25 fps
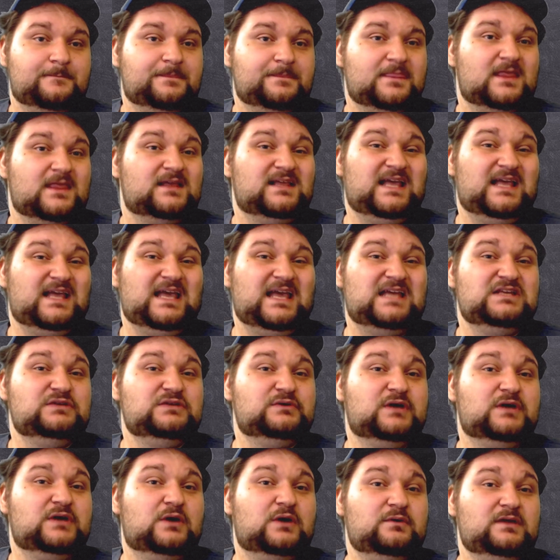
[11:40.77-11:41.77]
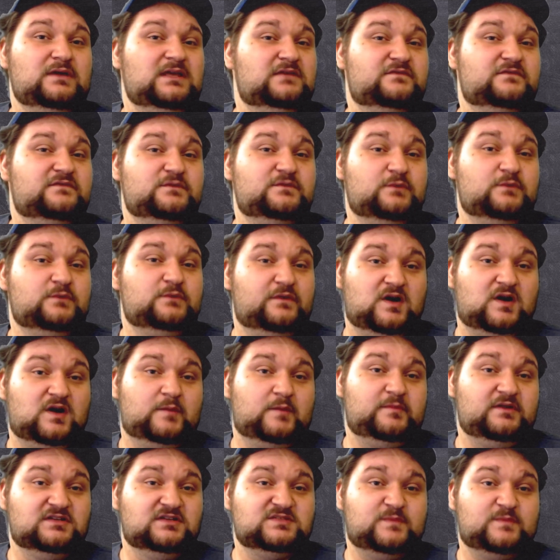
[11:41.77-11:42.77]
Can you go even with an army
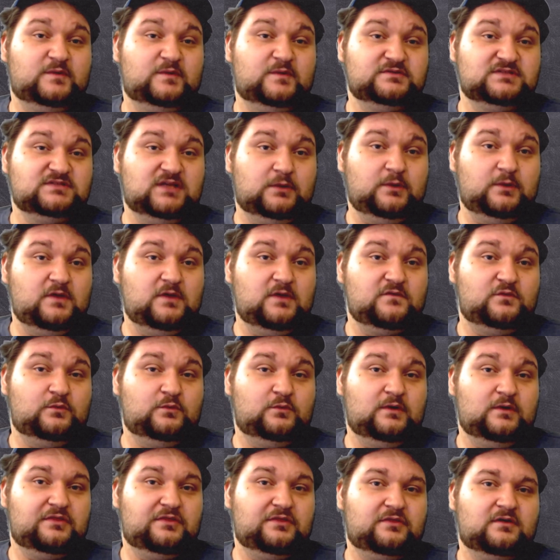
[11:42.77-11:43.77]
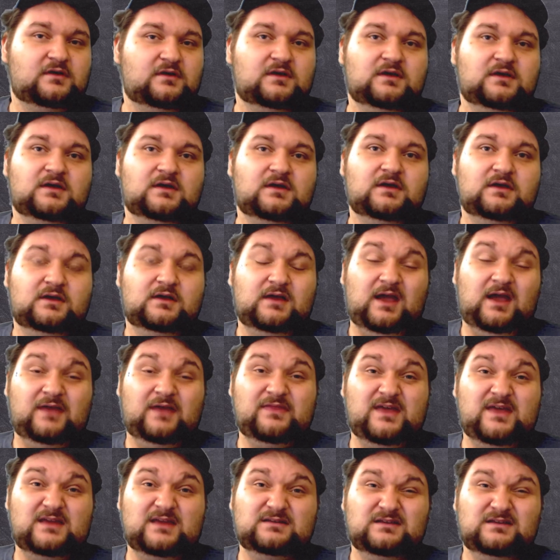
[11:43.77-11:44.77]
you're supposed to go even with? And
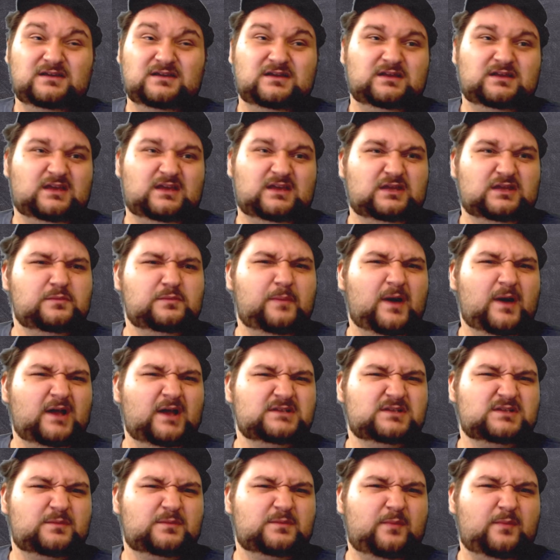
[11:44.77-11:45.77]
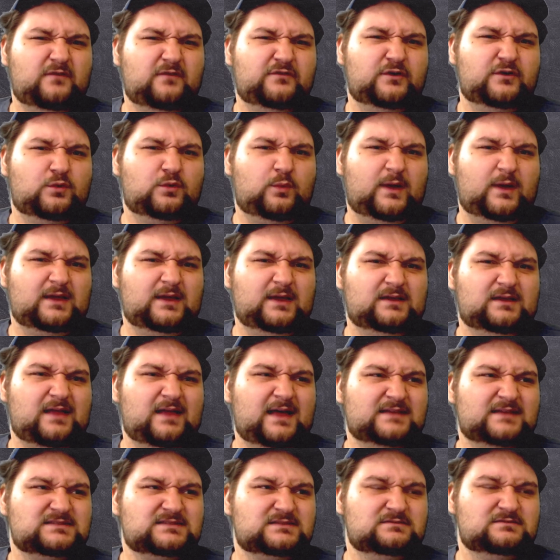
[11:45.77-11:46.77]
then, can you punch above your weight
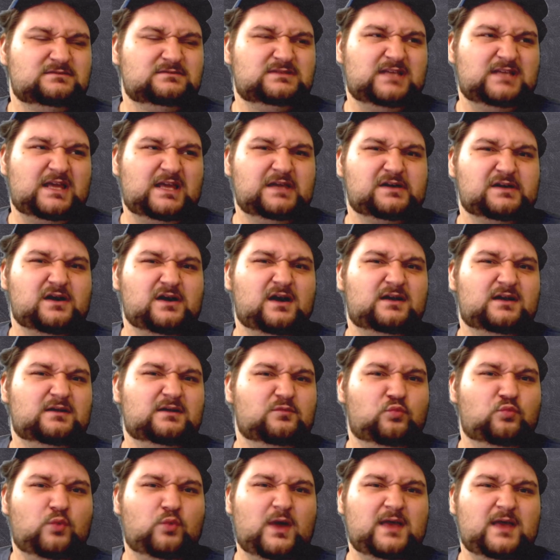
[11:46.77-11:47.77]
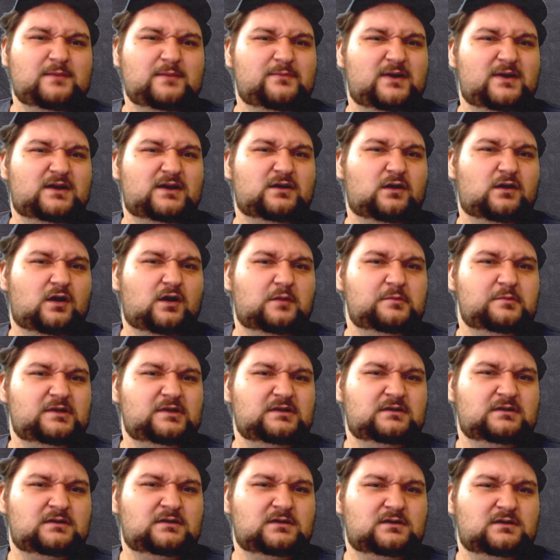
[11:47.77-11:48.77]
class and take on a way better army
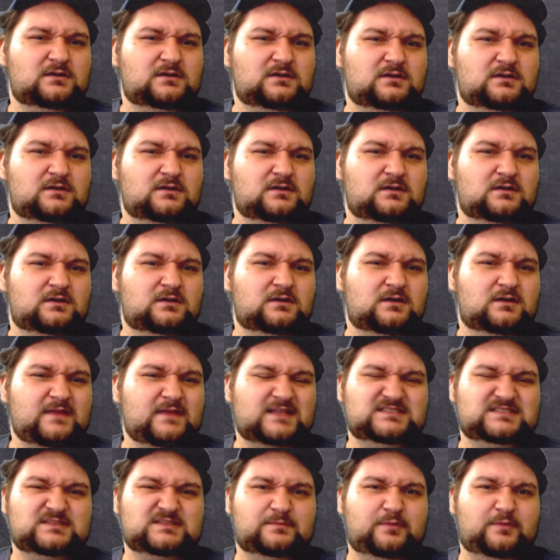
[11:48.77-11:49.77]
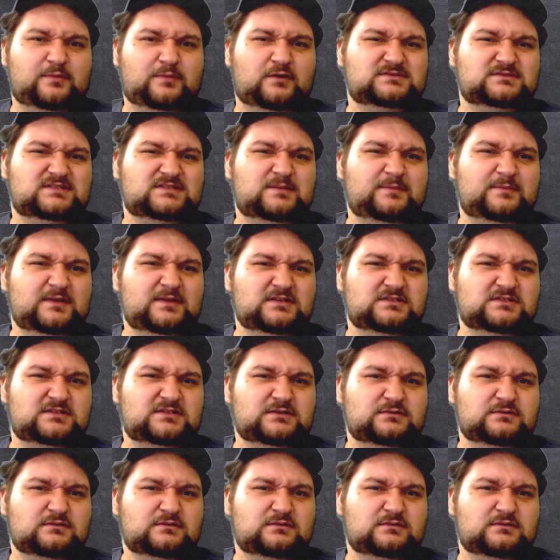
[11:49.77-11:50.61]
that's supposed to beat you?